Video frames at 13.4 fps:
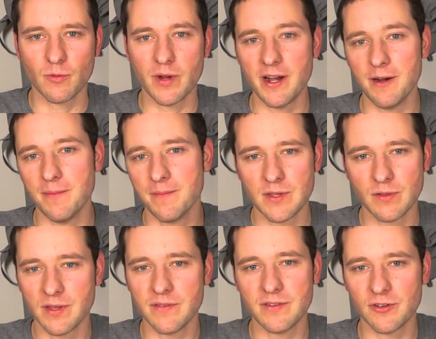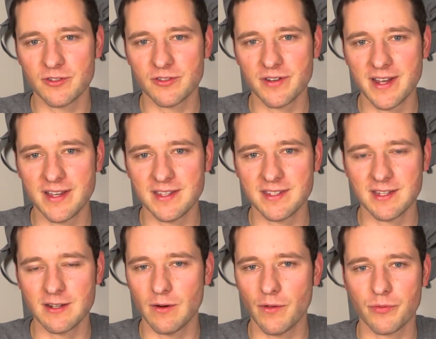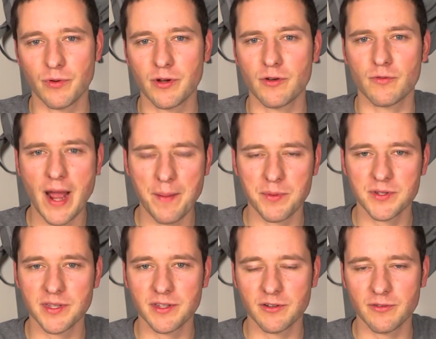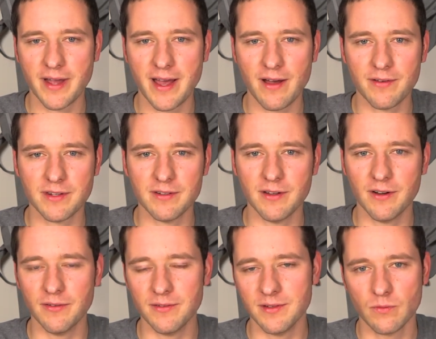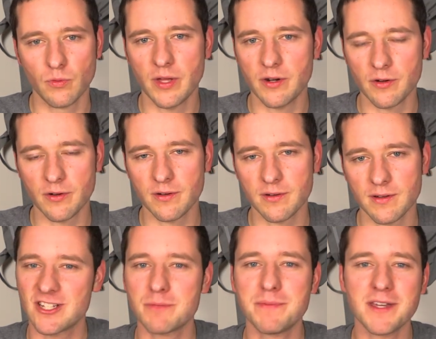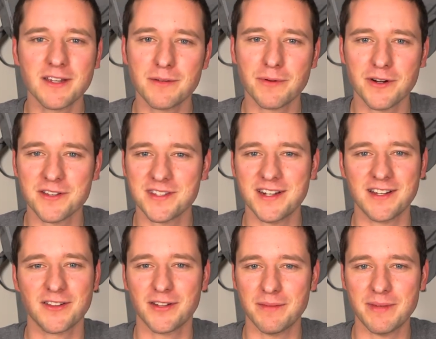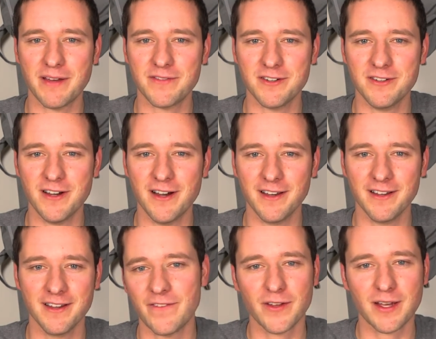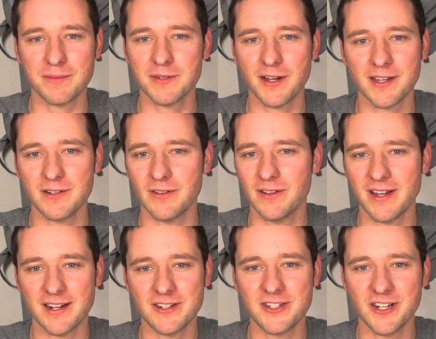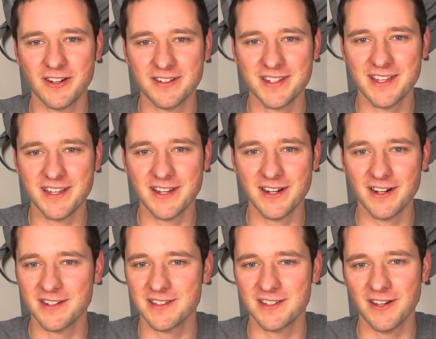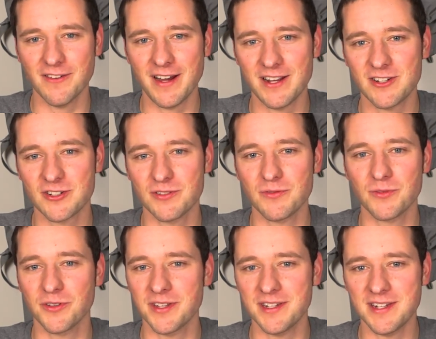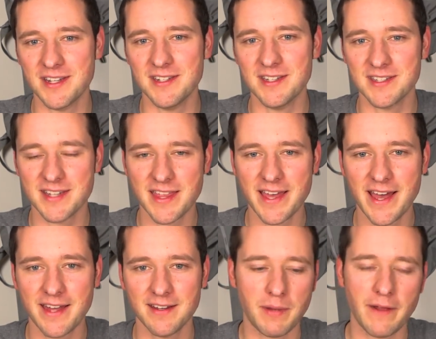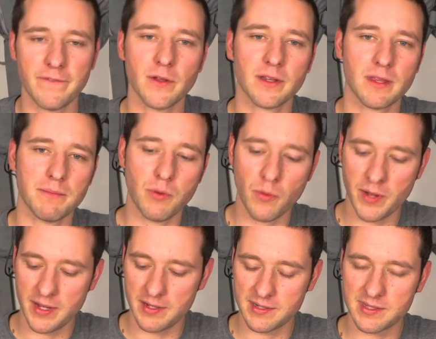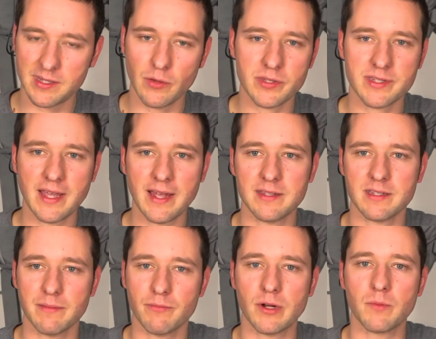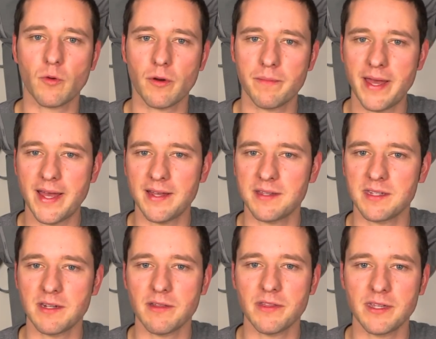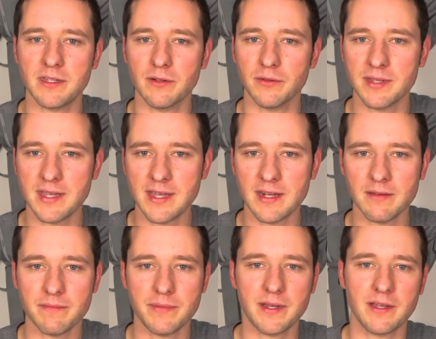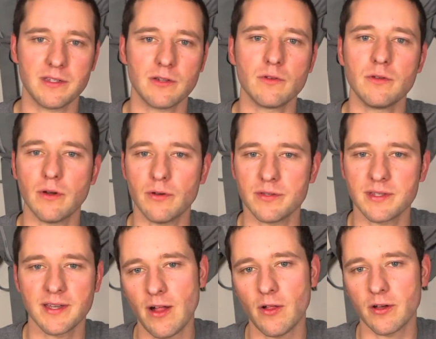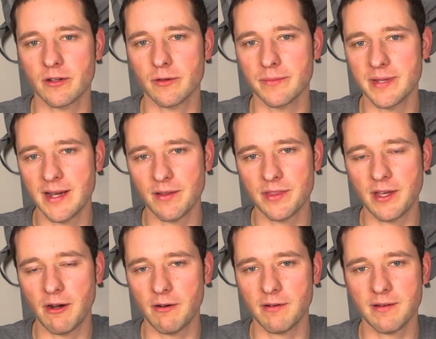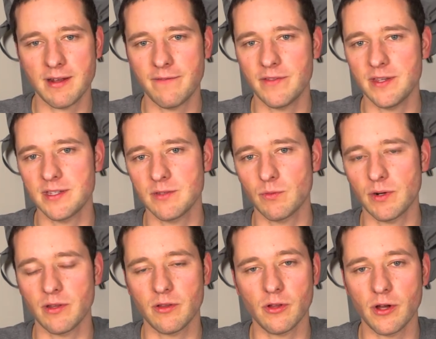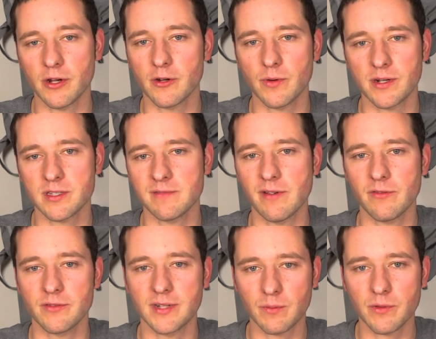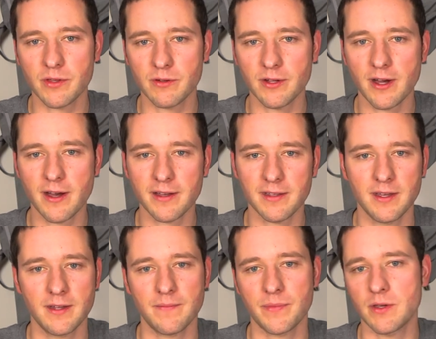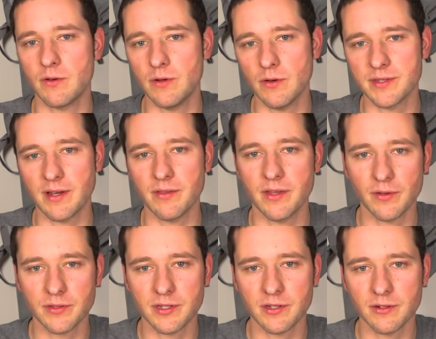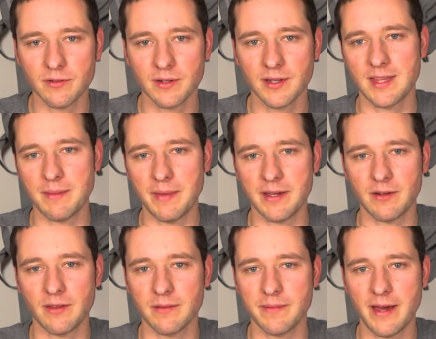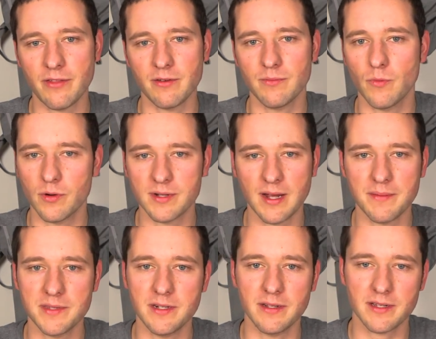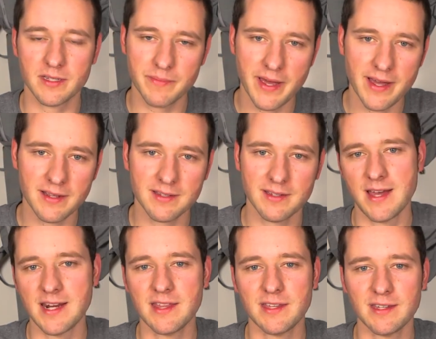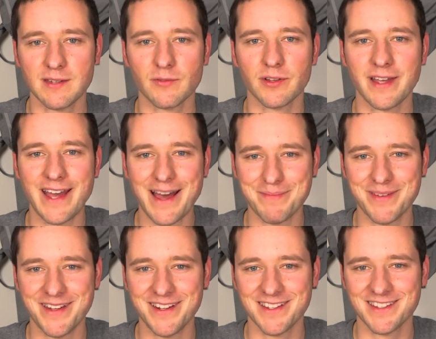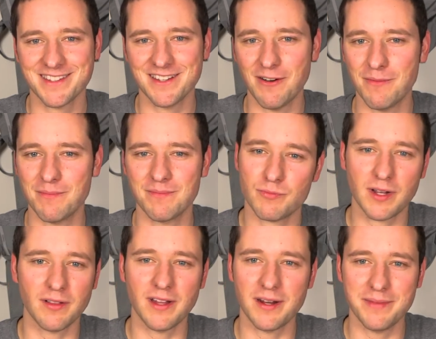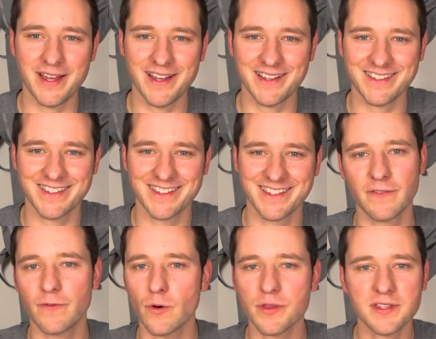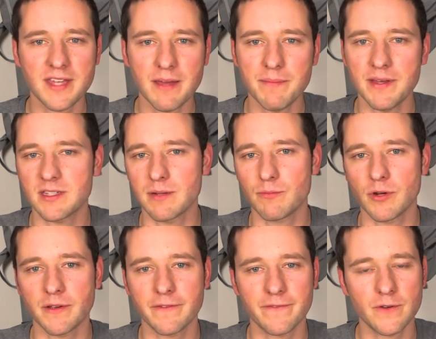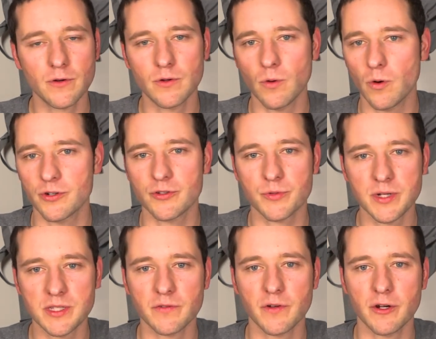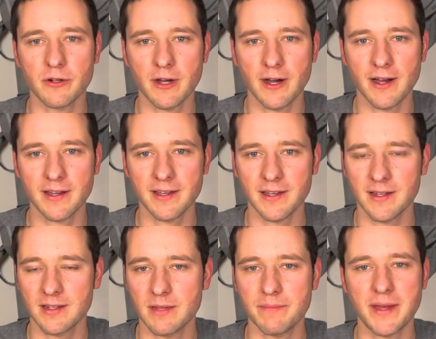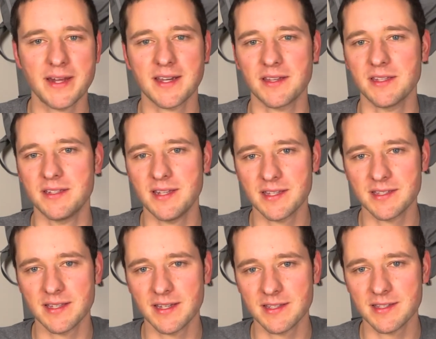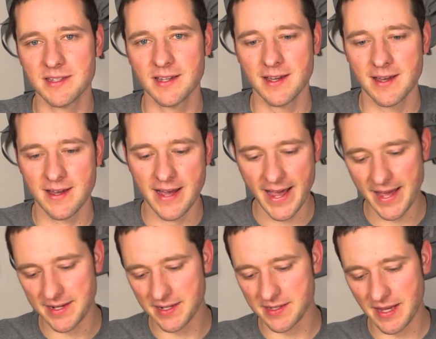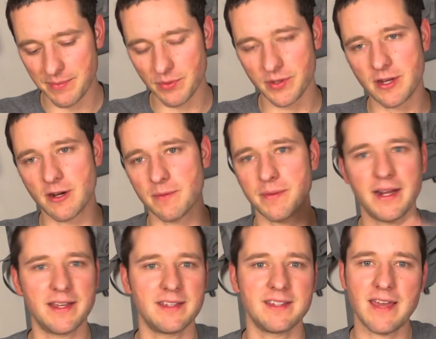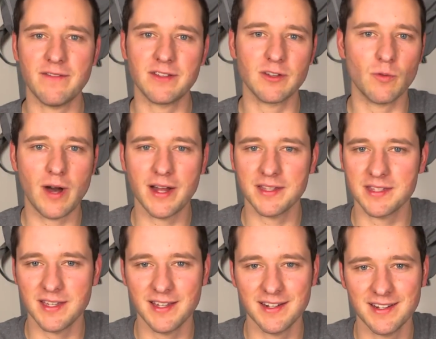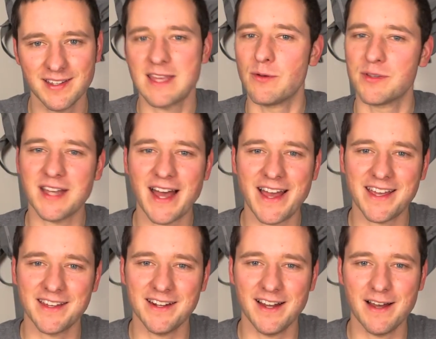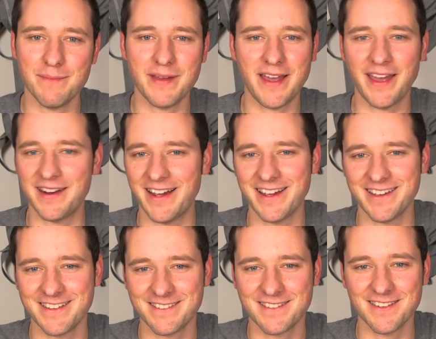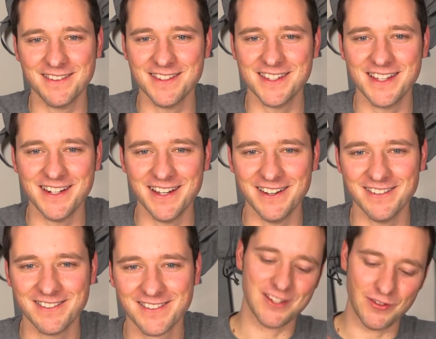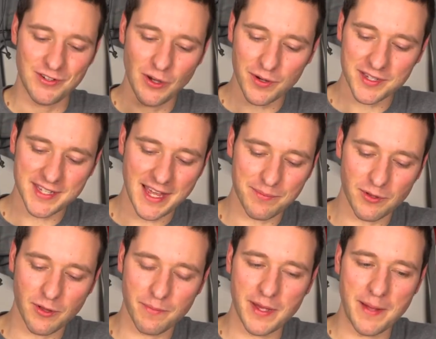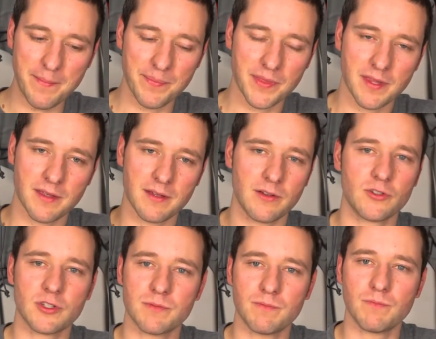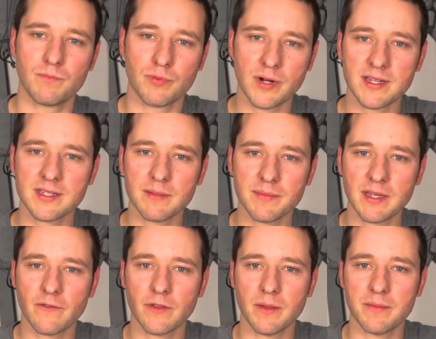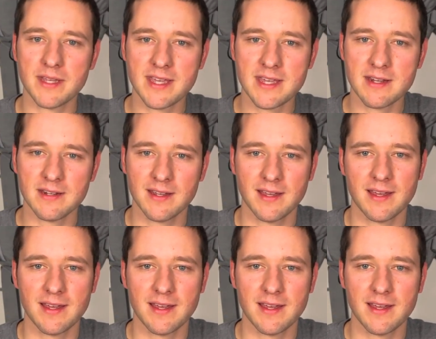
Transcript: where you leave no trace, you don't throw your wrappers on the ground, you don't litter. Just be a good person and clean up after your dog. I feel like I'm talking to a lot of GRT here, so I shouldn't really need to say that, but I feel like the point still stands to bring more bags than you think you'll need, because who knows how long you'll be out there. If this is one of the longer rucks you've ever done with your dog, who knows how they'll do. They might go to the bathroom more times than you expect. Anything can really happen, so bring a lot of bags. The fourth tip is to bring food or treats for your dog, depending on the distance. I had an example here, but I gave it to Watson. He was eyeing it up, and I couldn't say no. So no example, but just bring something for them to eat.